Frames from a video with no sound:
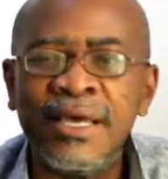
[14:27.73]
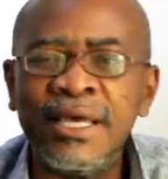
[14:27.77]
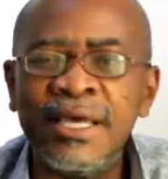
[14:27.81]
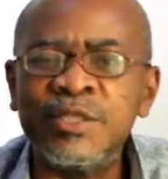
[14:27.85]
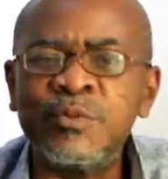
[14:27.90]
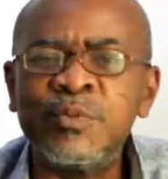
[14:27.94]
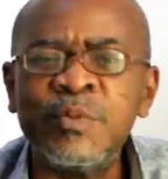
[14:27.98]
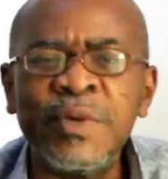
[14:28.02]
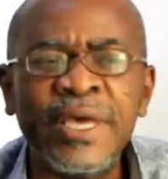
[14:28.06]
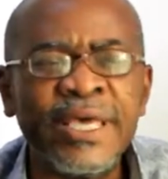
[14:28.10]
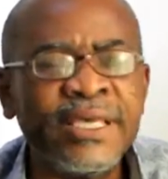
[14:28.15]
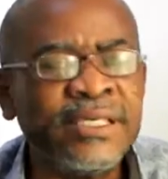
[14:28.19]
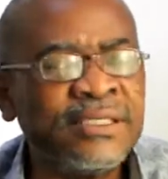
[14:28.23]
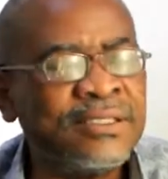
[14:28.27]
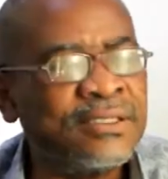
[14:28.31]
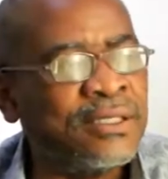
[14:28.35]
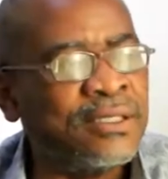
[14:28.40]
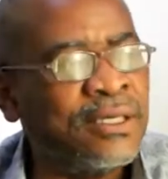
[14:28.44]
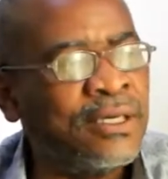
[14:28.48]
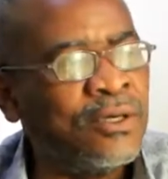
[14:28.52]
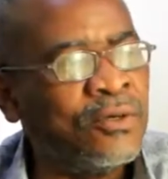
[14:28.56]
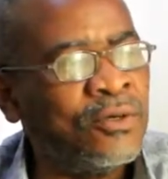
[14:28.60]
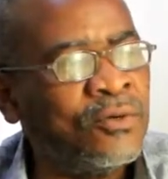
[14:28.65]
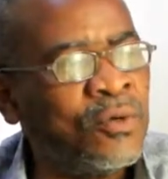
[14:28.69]
It
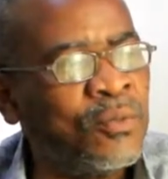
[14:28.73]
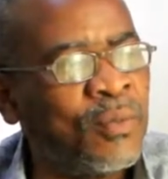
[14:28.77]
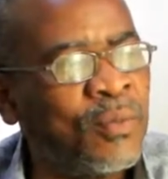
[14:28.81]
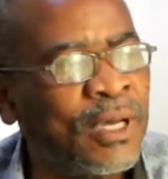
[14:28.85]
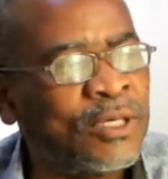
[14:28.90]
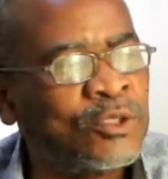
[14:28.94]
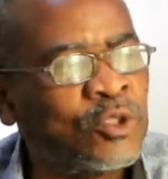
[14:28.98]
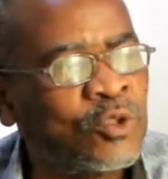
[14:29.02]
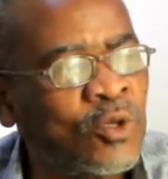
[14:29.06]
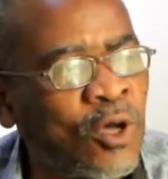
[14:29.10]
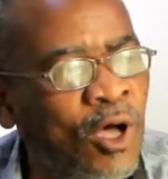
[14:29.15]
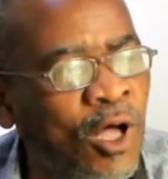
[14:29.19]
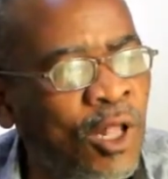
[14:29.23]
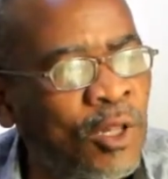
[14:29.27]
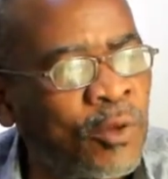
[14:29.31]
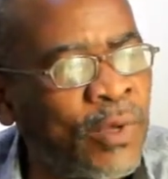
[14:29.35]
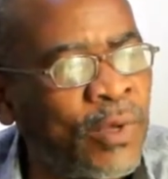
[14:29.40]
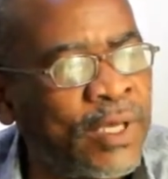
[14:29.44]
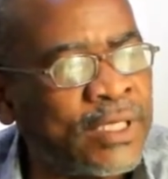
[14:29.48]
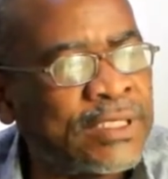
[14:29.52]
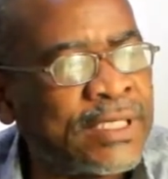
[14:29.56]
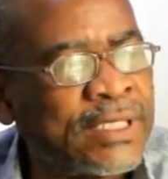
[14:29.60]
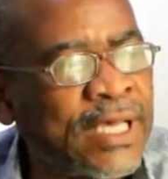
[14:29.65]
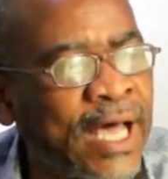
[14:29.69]
means you must
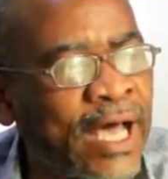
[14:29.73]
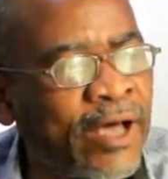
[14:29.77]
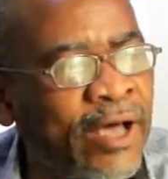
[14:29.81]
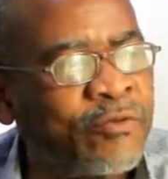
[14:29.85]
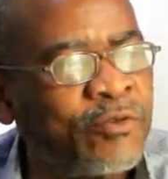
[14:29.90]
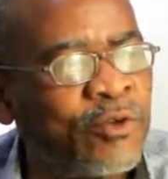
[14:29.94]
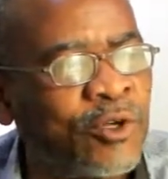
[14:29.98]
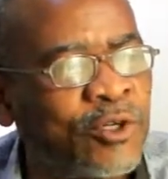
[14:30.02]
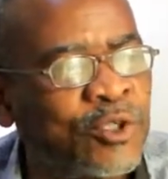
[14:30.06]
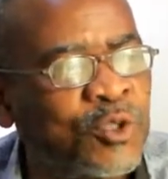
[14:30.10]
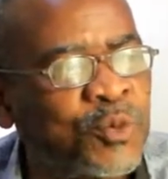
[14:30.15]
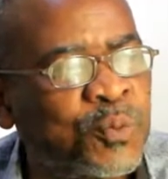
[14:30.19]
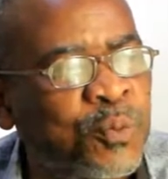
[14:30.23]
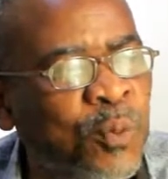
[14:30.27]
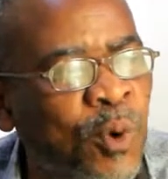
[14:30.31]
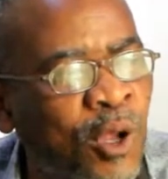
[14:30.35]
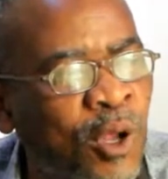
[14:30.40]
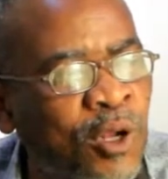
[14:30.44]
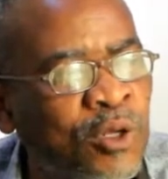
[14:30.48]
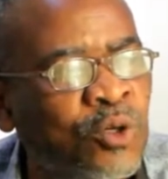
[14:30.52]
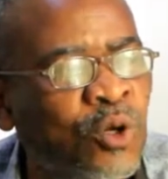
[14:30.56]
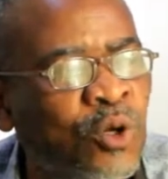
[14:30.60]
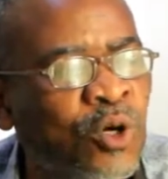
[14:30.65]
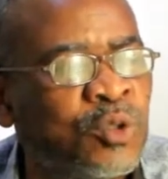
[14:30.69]
always have your
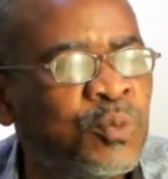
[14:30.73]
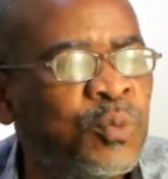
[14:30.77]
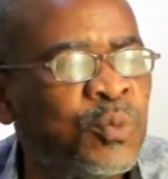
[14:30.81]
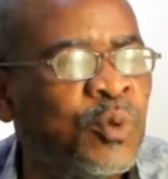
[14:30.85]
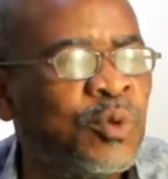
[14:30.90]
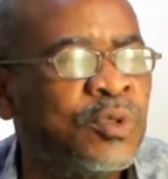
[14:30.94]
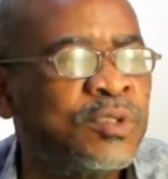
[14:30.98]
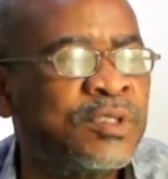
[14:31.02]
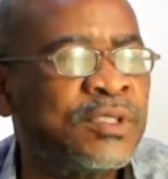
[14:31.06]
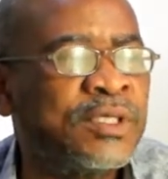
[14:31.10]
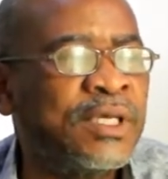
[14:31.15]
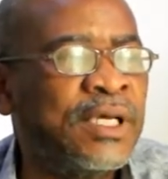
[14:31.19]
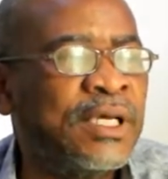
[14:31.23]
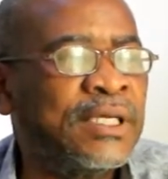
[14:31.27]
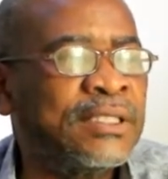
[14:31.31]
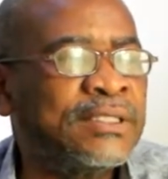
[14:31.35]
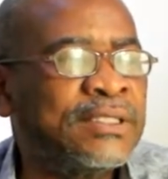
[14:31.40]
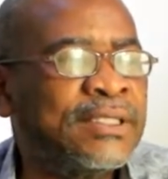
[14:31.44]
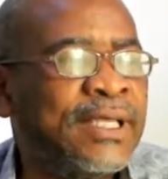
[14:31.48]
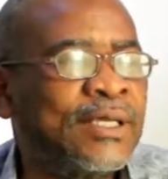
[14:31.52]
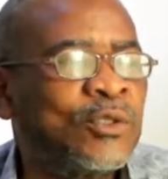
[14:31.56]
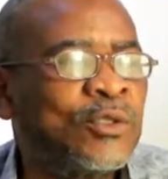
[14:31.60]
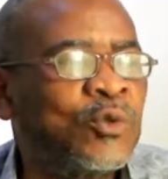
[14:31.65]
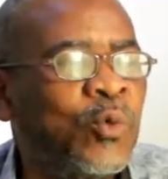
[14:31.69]
small notebooks
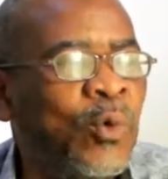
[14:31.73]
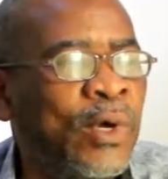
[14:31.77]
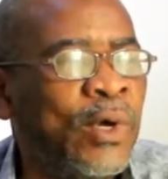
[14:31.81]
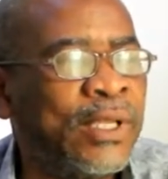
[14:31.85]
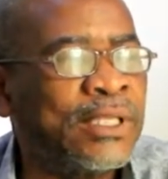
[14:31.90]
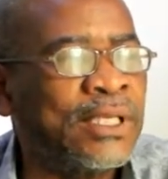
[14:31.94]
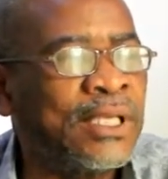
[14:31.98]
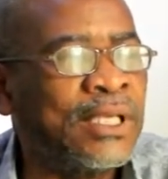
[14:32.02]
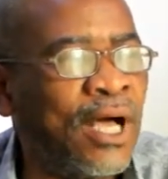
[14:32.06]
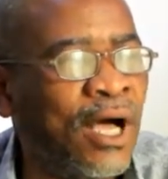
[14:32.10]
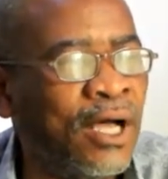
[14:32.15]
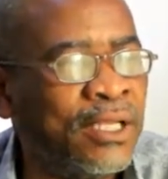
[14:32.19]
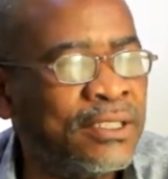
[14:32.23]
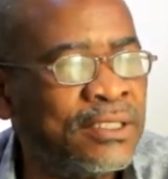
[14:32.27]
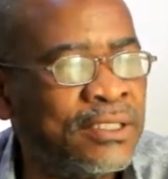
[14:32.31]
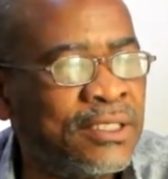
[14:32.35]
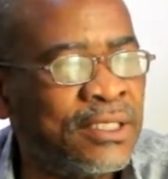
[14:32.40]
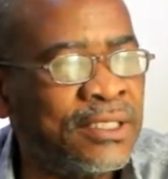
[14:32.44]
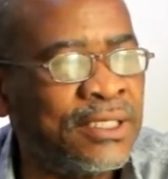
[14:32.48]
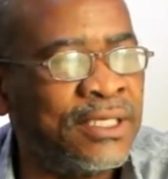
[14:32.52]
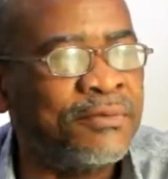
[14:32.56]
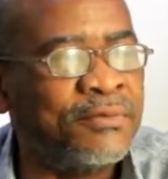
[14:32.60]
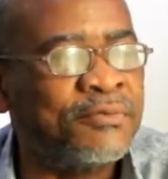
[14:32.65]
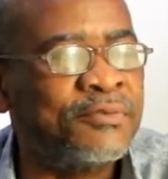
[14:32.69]
that when God
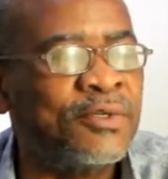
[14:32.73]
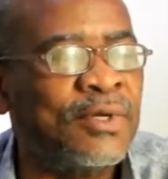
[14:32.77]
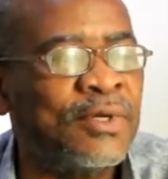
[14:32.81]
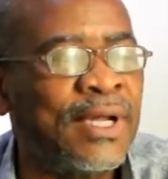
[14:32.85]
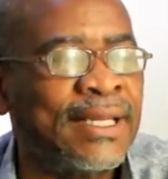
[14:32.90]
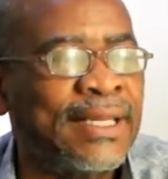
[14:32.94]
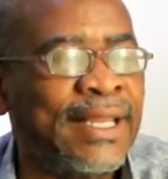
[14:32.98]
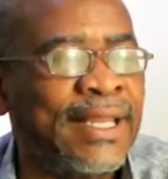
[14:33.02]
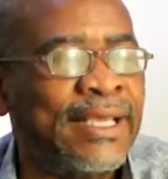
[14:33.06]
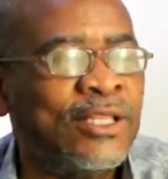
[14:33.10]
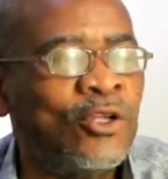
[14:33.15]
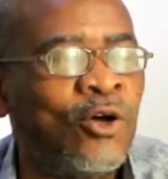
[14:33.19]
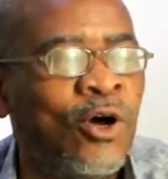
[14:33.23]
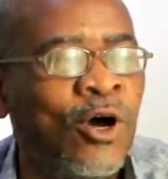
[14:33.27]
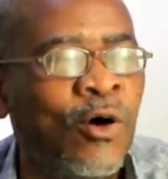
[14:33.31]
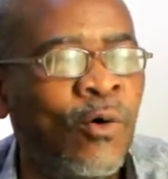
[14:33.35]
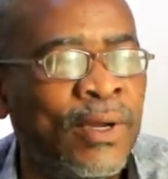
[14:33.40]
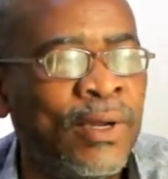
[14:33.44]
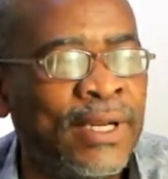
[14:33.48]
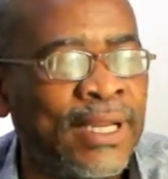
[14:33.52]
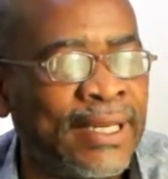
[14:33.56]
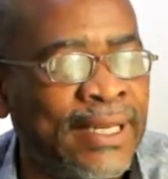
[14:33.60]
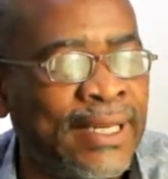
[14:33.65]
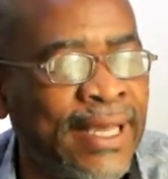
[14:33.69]
gives you an idea or
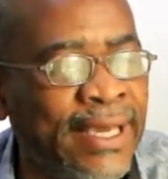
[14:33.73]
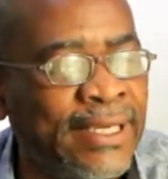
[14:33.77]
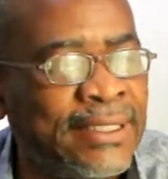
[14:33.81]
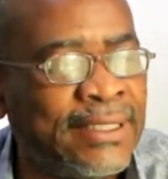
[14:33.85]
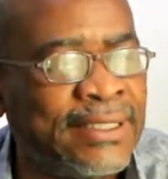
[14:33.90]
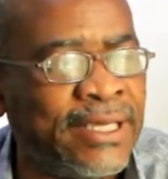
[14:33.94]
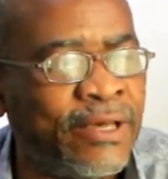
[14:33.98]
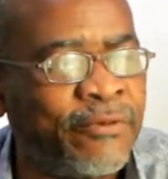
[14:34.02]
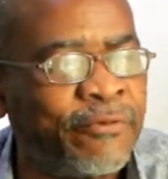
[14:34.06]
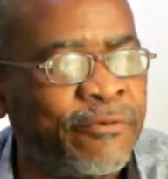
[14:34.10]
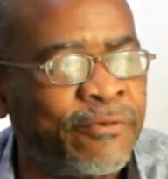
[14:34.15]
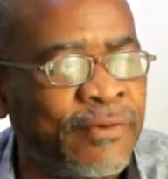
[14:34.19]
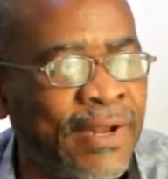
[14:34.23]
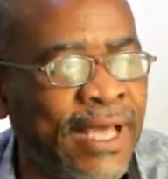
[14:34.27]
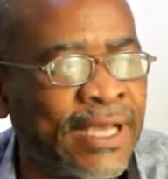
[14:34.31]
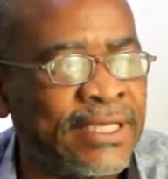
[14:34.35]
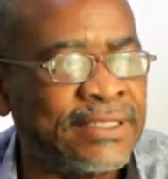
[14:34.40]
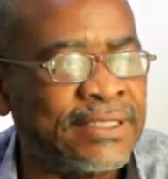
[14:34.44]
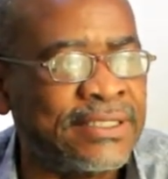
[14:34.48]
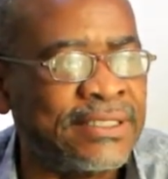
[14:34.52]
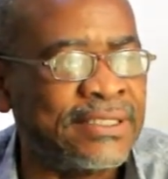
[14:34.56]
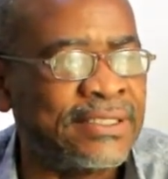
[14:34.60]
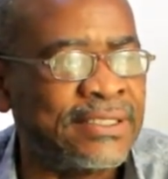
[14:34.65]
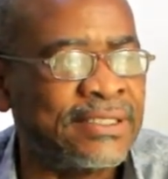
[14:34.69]
when an idea
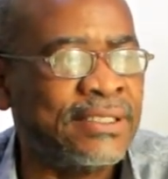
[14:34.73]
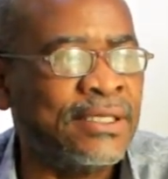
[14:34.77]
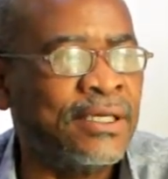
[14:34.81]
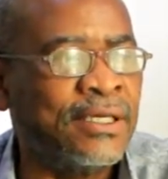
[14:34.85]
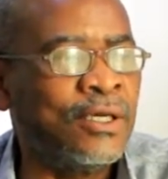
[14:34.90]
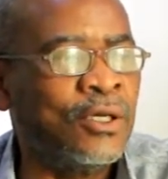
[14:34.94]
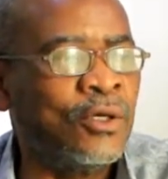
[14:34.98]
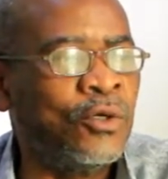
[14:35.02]
flashes,